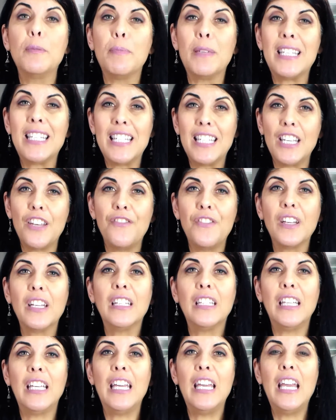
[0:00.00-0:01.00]

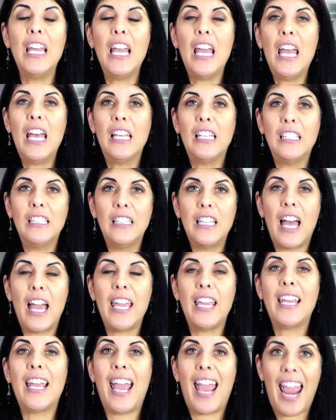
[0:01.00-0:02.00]
specifically
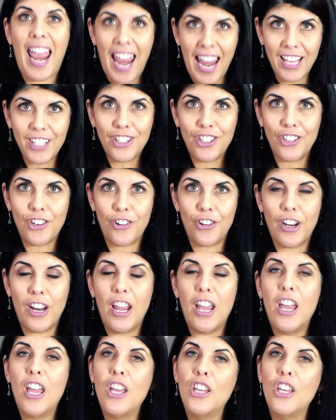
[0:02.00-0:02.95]
like answered,